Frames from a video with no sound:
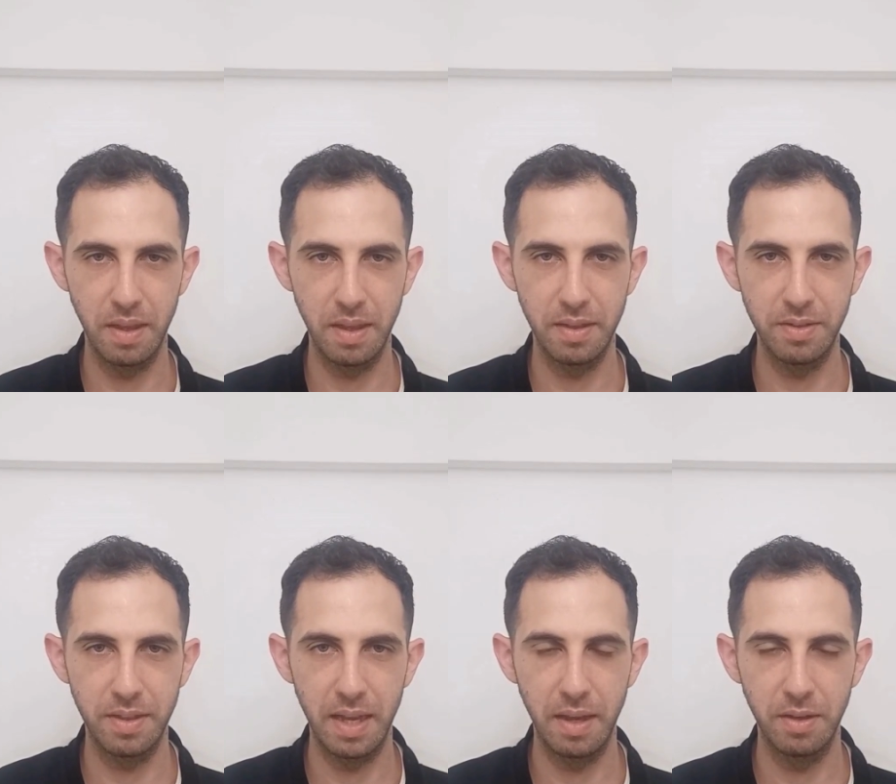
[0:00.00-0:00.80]
It
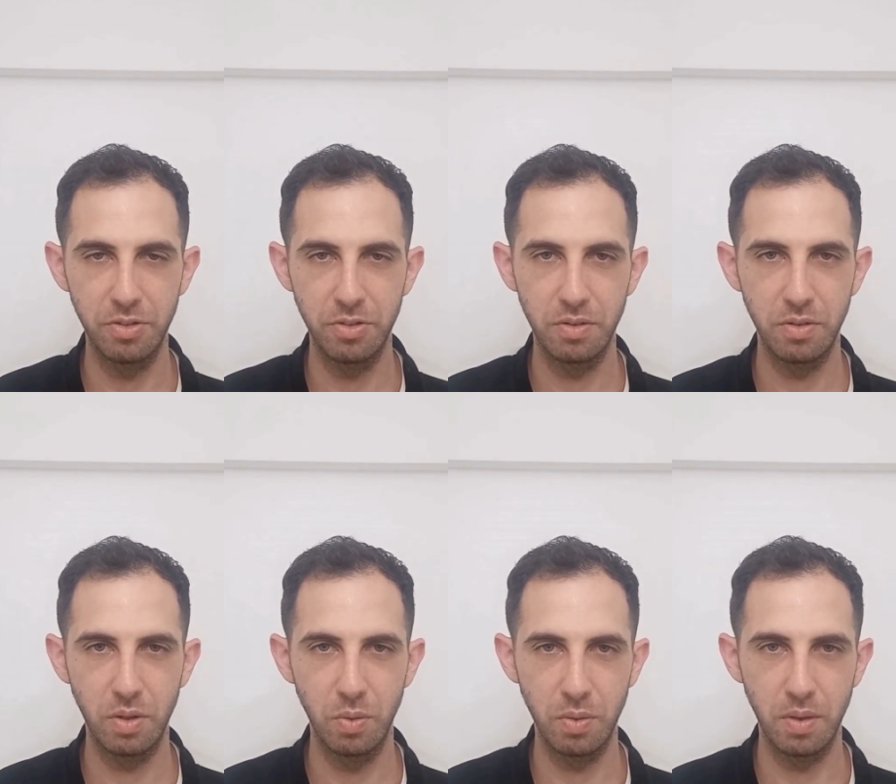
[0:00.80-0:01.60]
scans
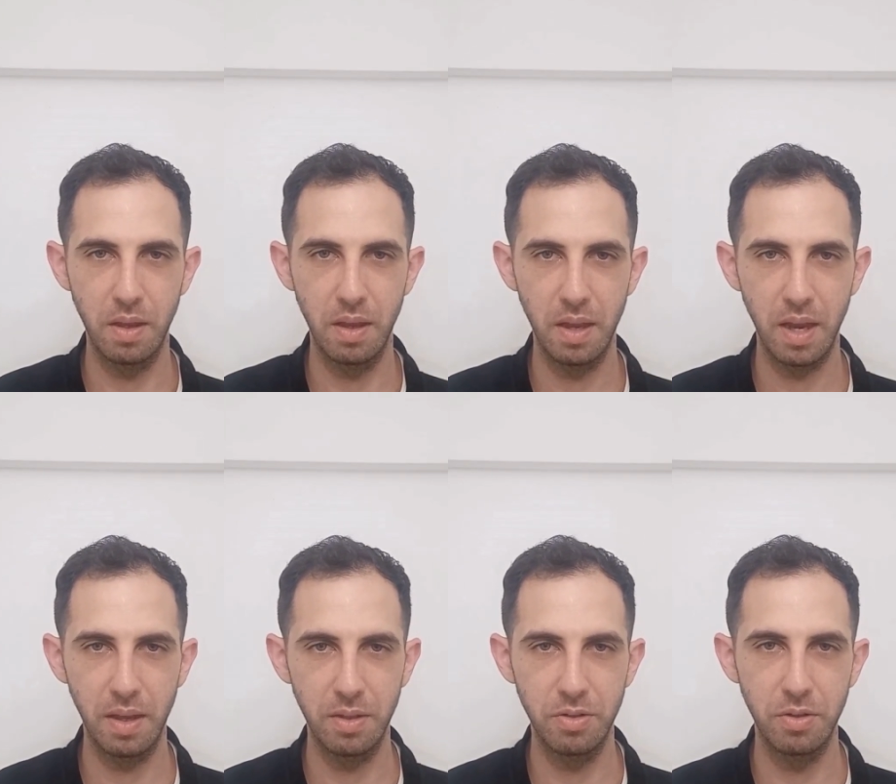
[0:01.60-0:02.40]
tone,
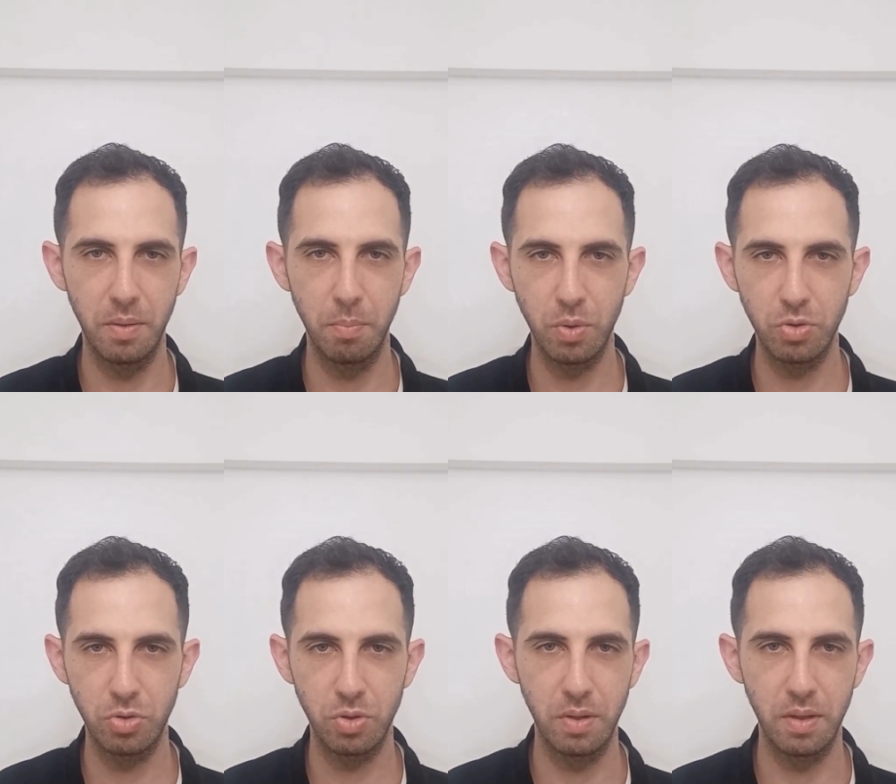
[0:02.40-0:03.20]
eyes,
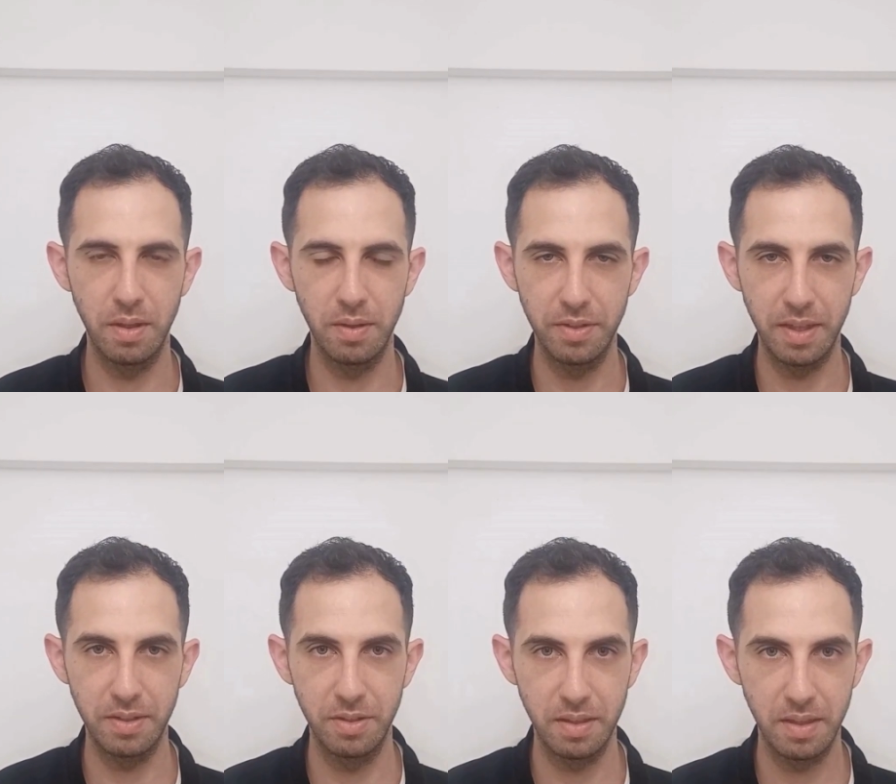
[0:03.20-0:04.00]
posture,
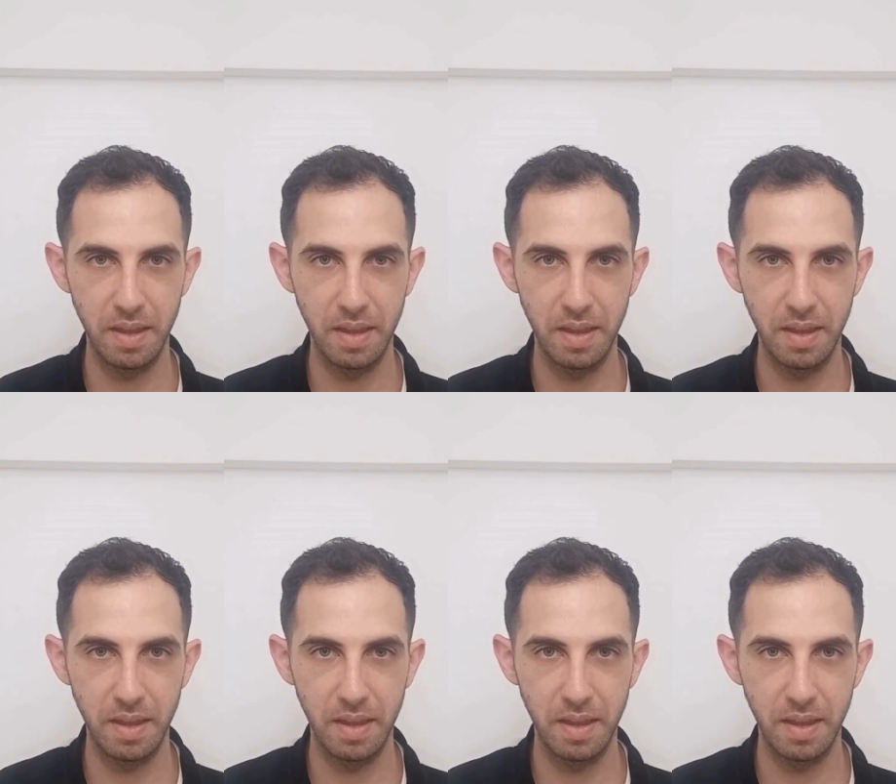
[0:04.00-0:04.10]
scent.